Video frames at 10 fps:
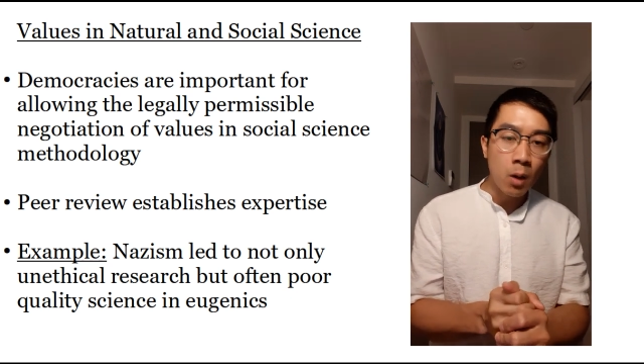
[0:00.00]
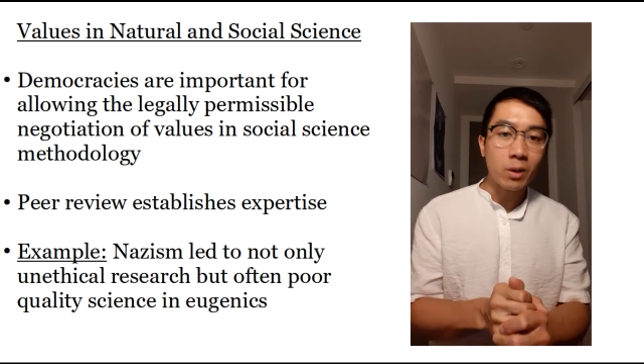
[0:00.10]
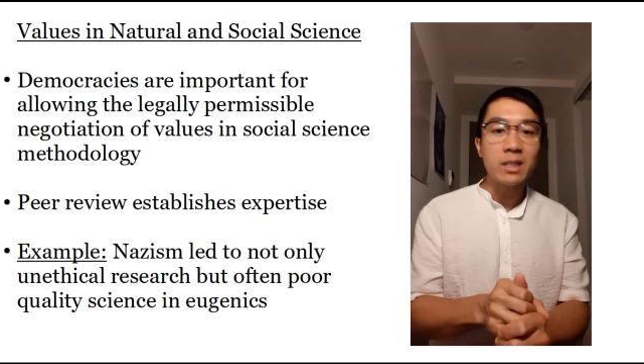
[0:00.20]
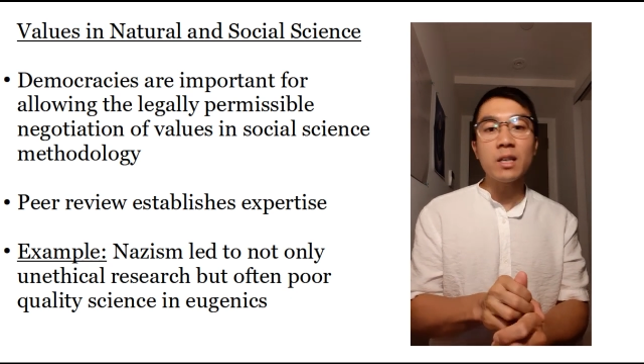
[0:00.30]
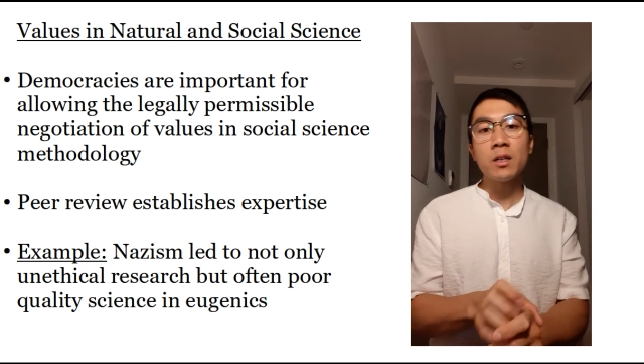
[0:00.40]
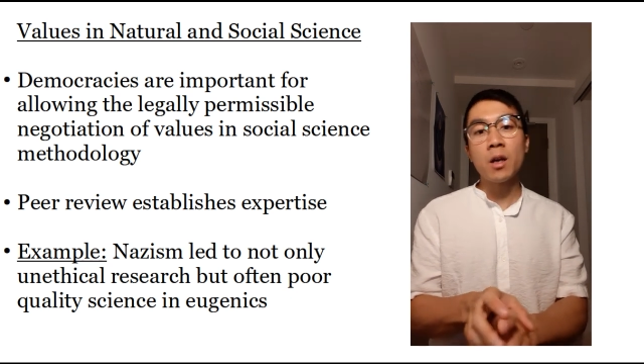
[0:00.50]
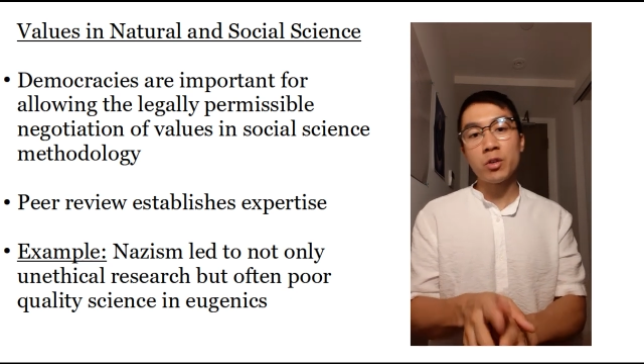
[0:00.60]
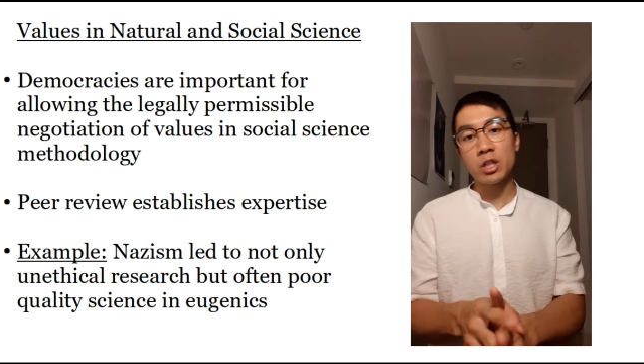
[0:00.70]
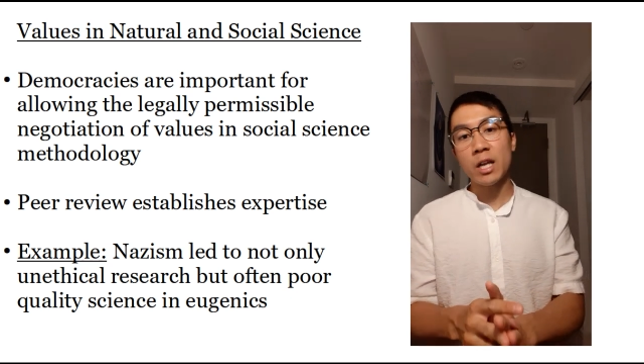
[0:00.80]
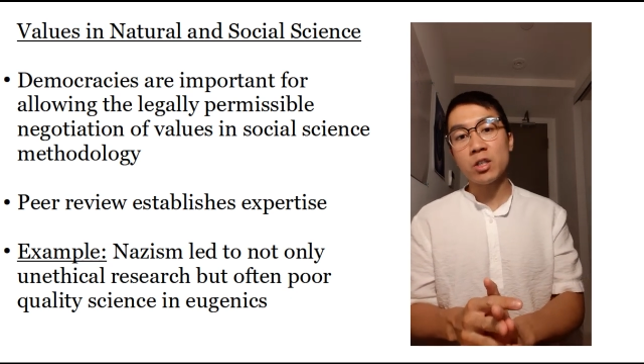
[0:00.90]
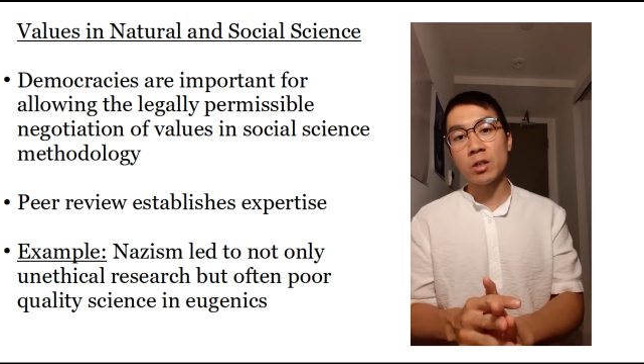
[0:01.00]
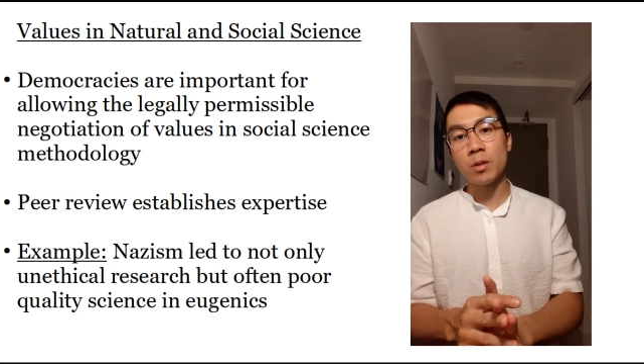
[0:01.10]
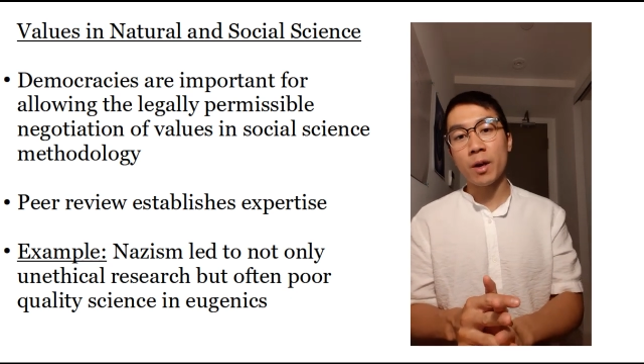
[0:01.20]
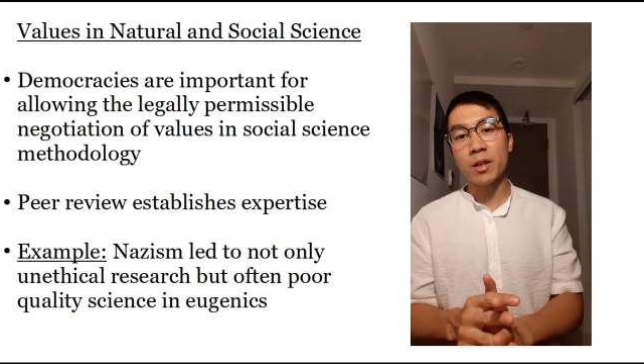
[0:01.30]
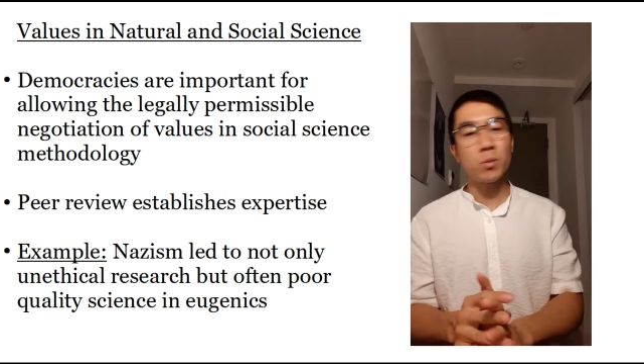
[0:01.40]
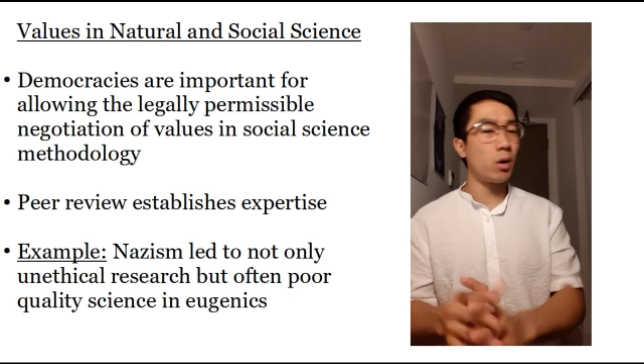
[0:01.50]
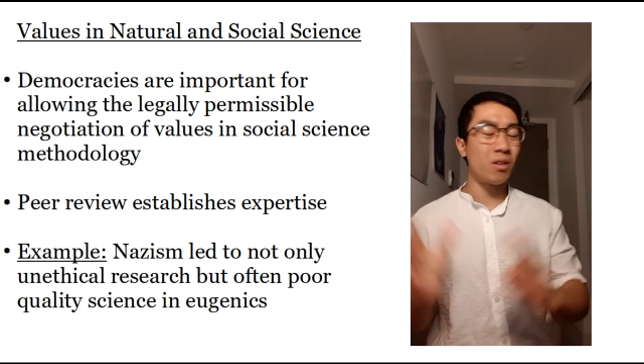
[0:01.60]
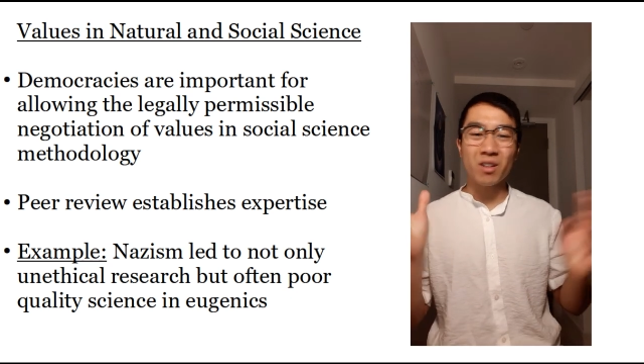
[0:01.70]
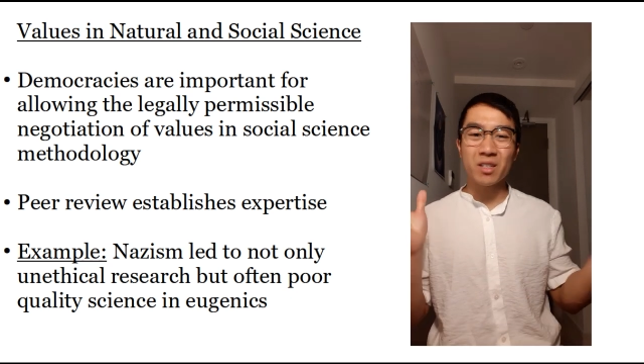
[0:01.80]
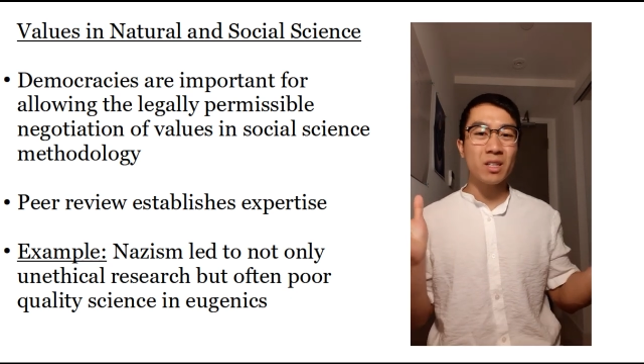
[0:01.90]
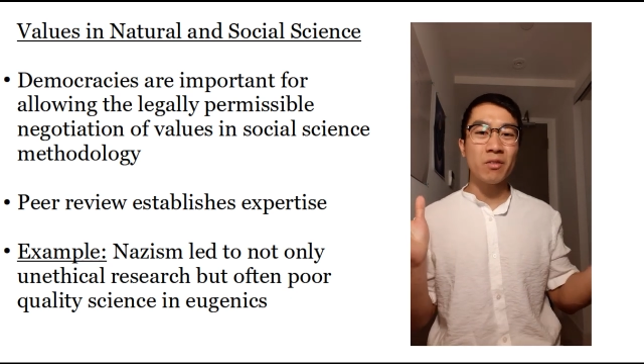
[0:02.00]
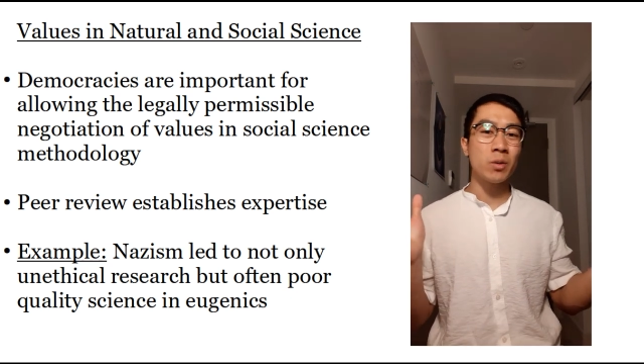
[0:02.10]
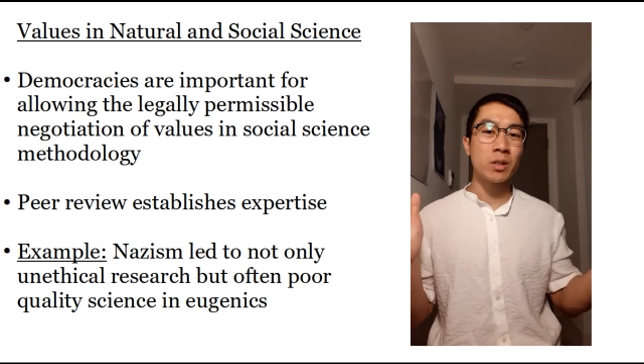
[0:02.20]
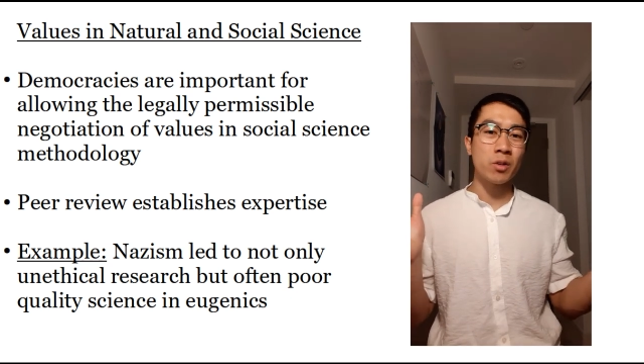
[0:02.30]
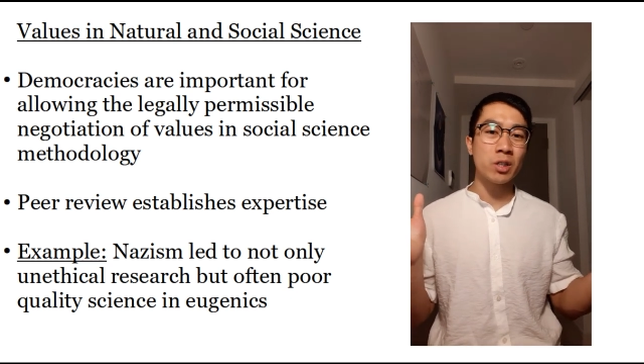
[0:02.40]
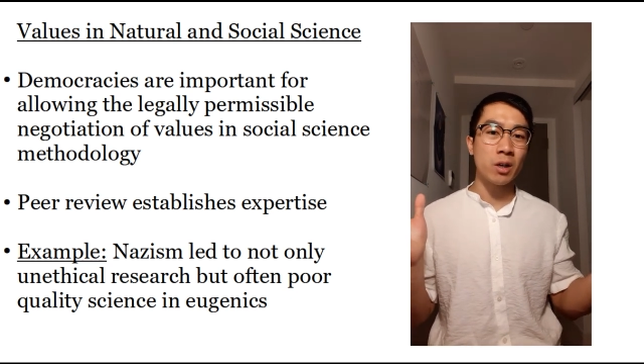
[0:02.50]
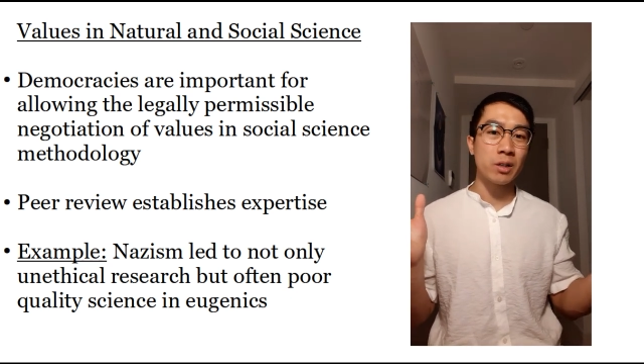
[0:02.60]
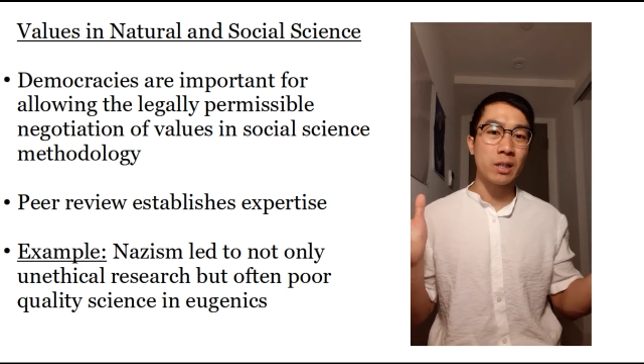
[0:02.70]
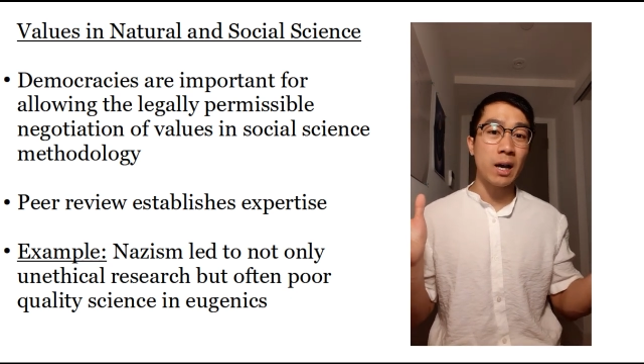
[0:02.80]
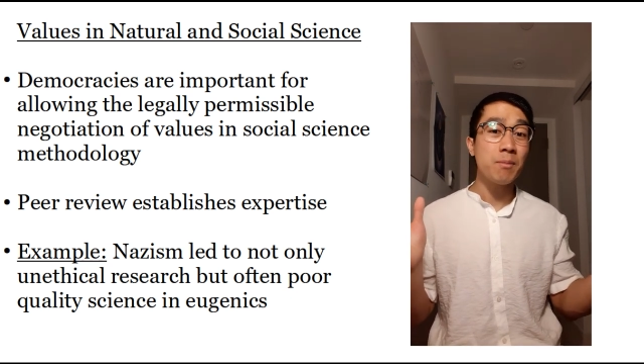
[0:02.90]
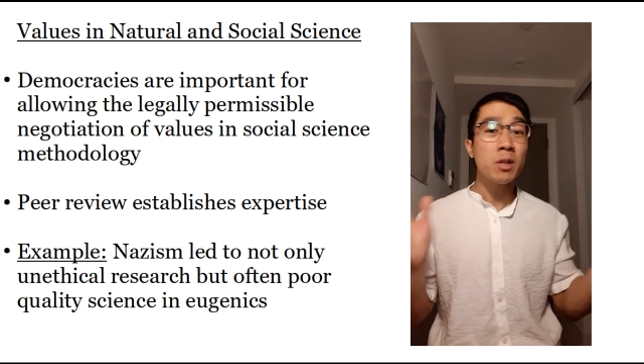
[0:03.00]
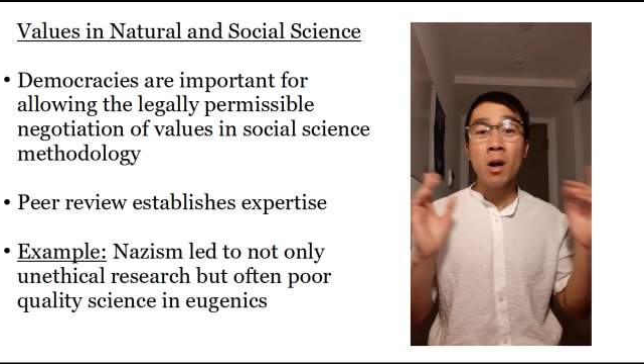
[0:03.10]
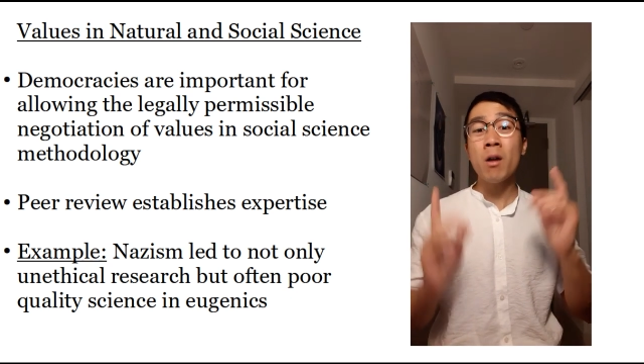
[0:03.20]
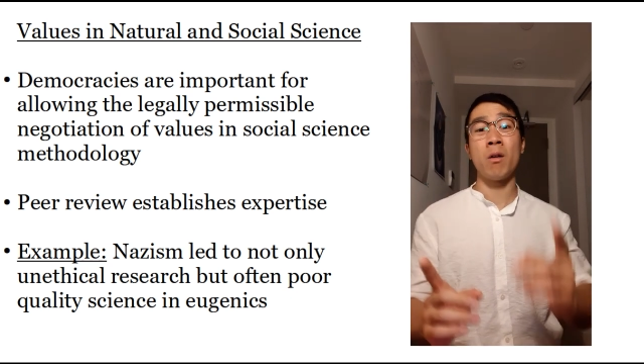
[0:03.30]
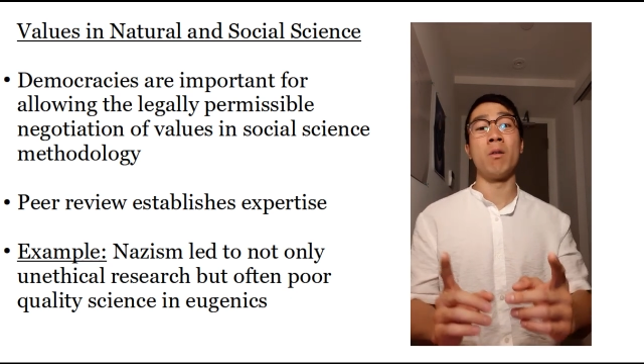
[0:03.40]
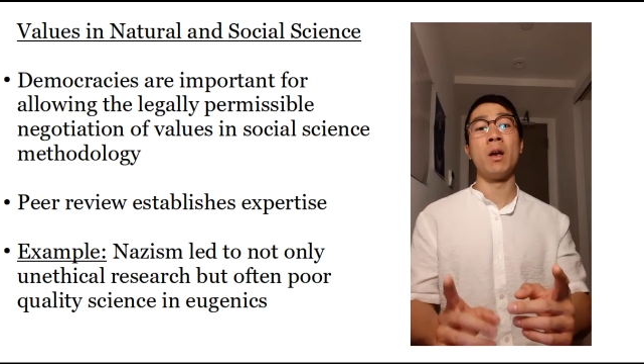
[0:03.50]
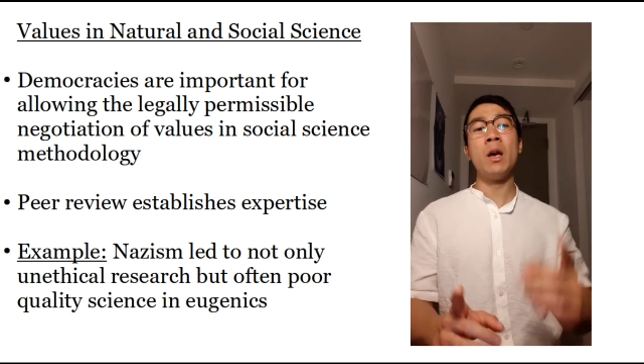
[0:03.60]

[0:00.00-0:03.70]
When I say negotiation, you might think, well, isn't everyone negotiating all the time? No.